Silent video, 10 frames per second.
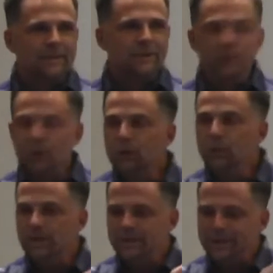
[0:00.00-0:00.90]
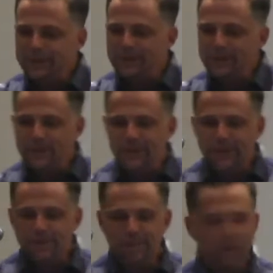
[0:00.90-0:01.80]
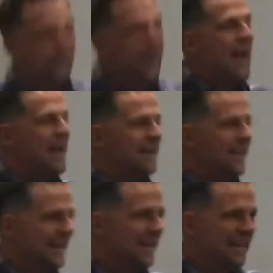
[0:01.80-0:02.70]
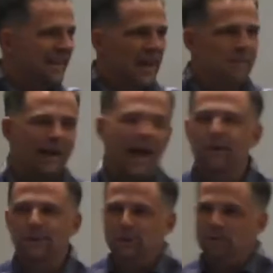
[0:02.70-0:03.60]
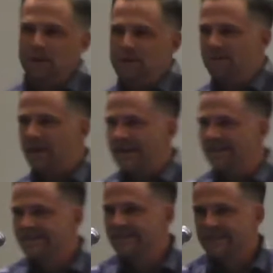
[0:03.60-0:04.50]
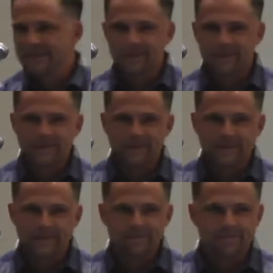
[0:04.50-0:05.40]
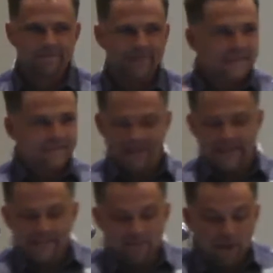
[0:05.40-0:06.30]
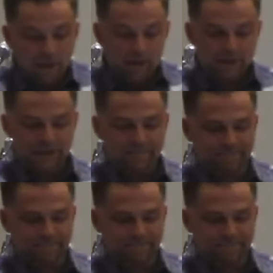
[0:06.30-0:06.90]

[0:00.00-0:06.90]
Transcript: Do you pray about how you spend your money? That, that's his money question.